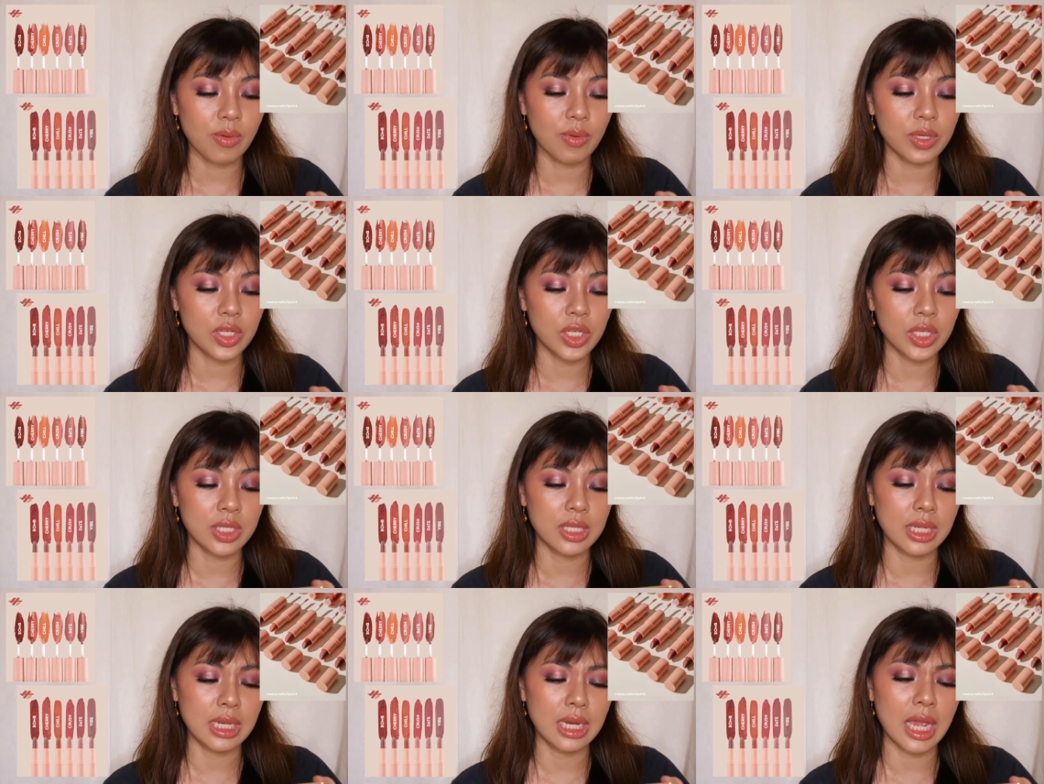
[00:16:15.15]
which
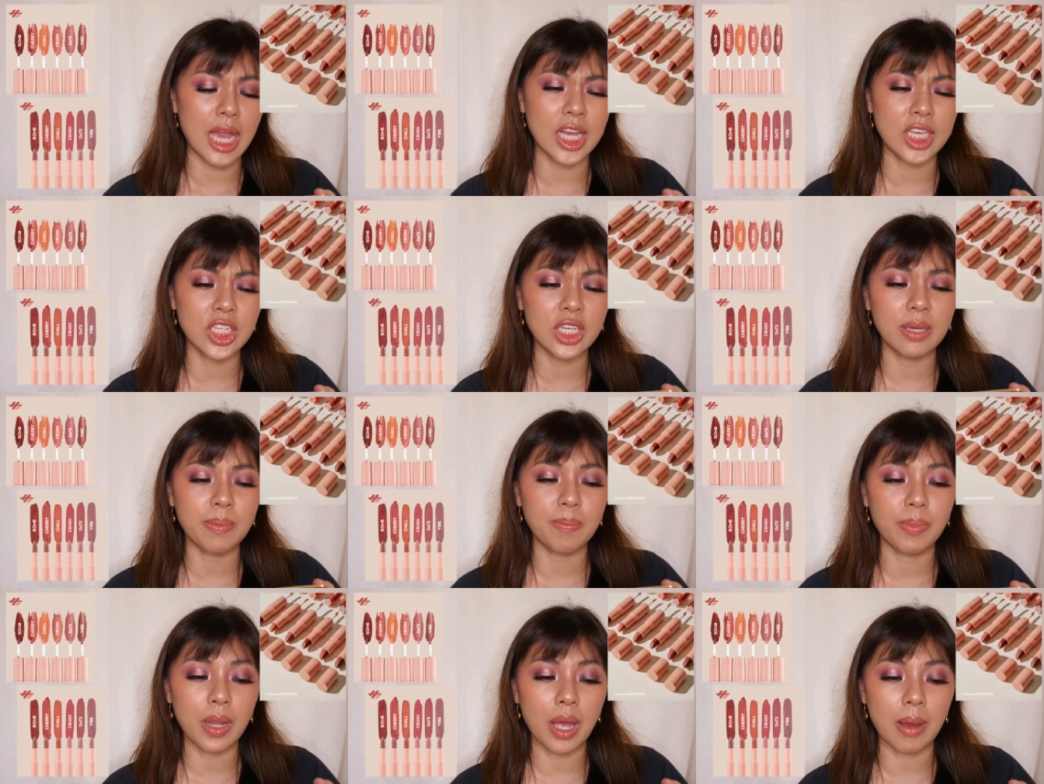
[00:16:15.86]
is an
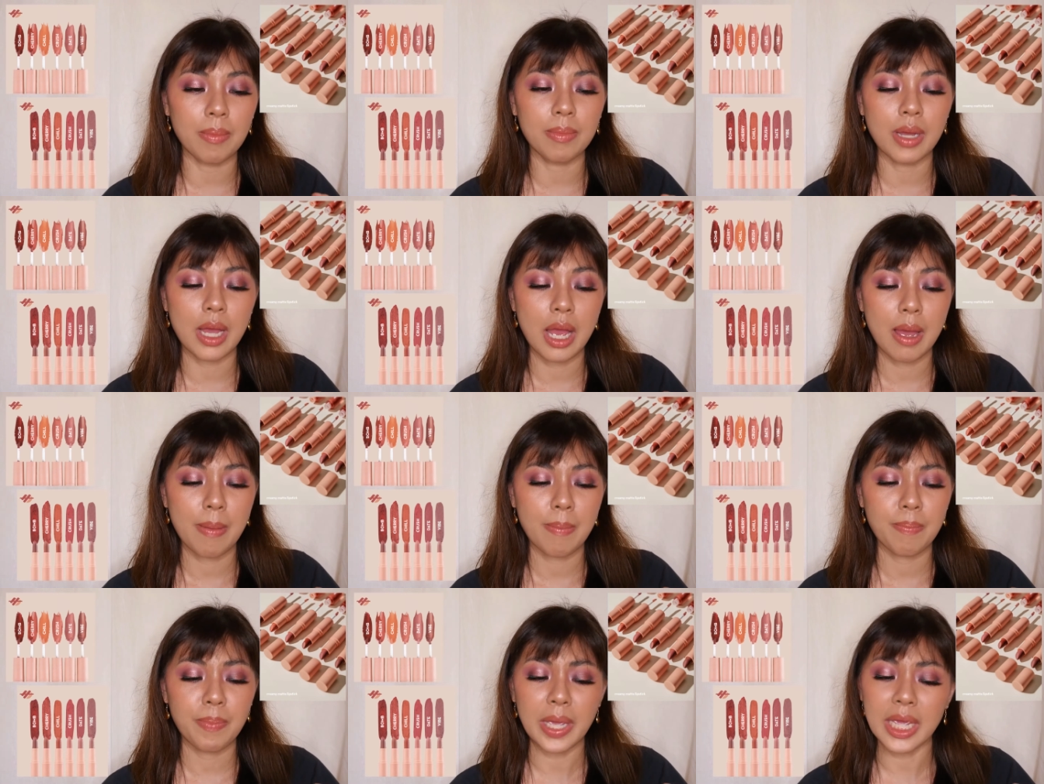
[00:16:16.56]
edgy plum
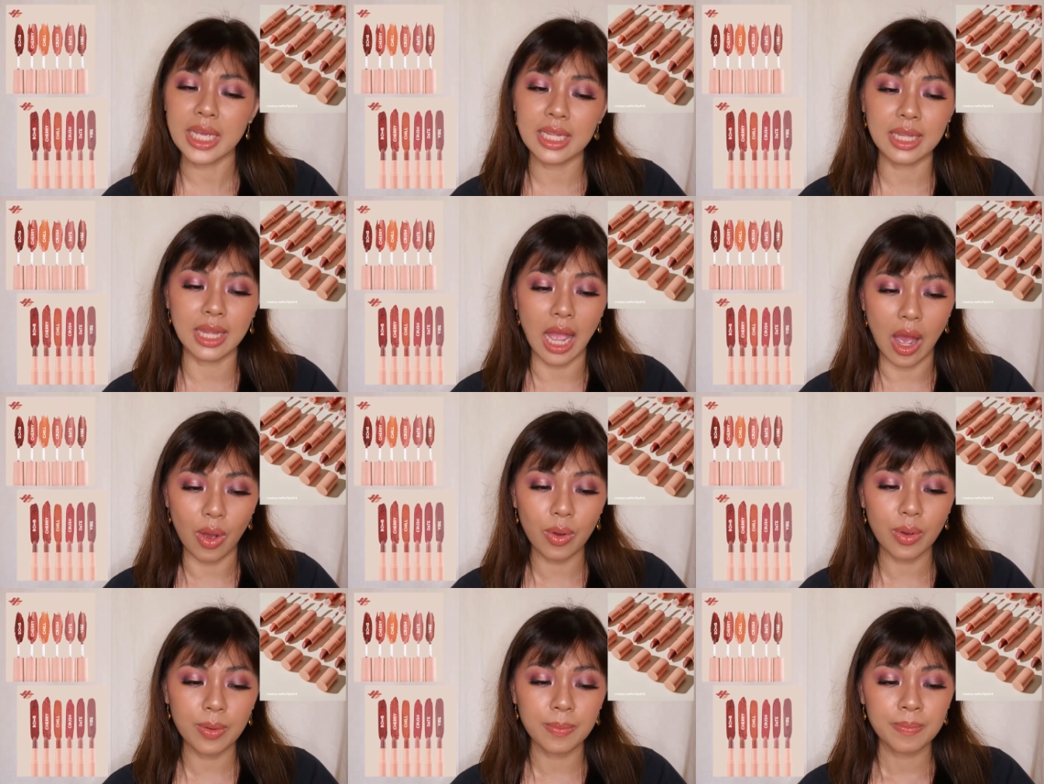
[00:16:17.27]
pink
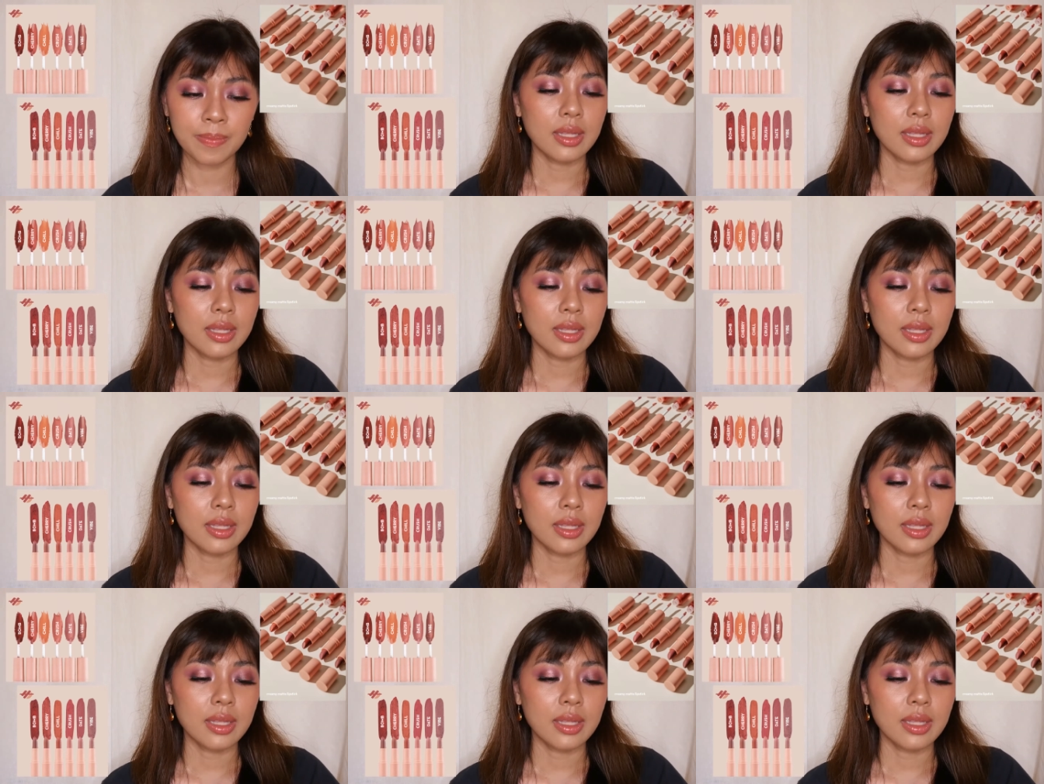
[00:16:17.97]
daw.